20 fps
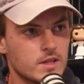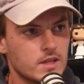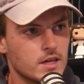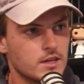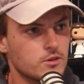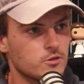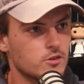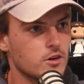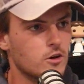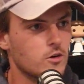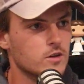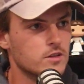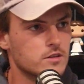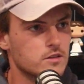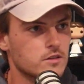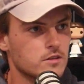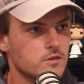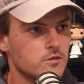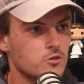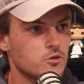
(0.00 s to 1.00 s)
that you go
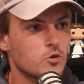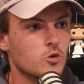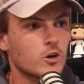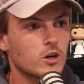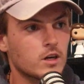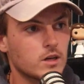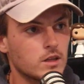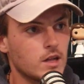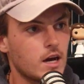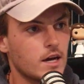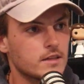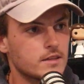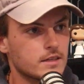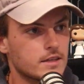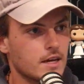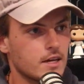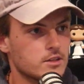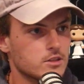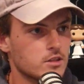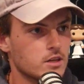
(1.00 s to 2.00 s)
into New York a lot to
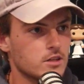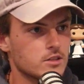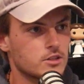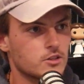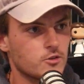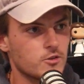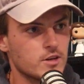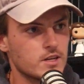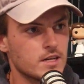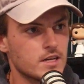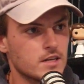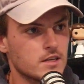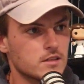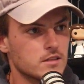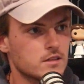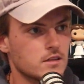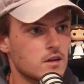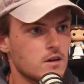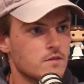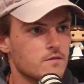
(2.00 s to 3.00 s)
catch a lot of
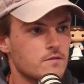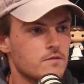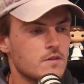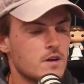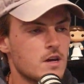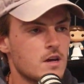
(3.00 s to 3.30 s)
screenings of